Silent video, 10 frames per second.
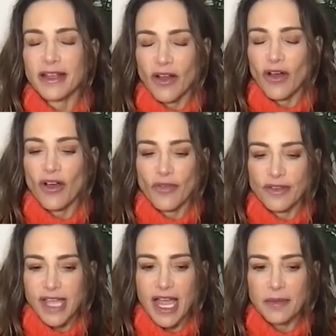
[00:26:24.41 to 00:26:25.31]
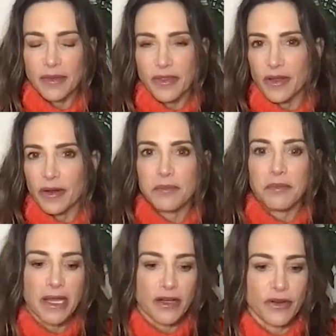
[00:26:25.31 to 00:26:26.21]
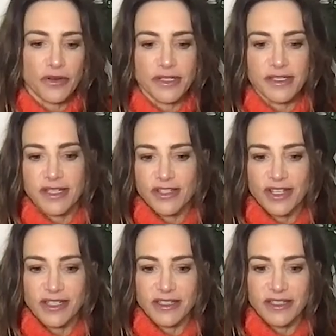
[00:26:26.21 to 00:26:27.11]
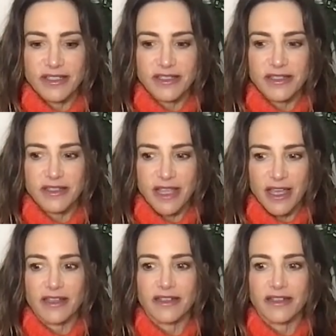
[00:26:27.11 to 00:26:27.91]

all the time with little micro decisions that